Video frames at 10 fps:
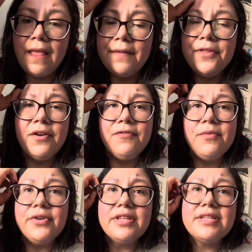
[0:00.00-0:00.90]
they're from
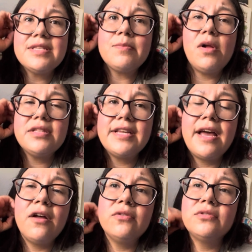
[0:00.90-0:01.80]
really small
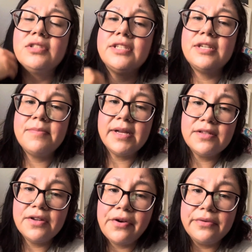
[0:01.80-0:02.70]
towns in
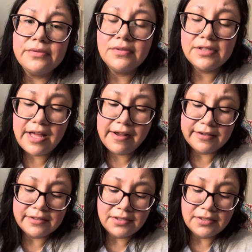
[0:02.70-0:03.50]
Mexico that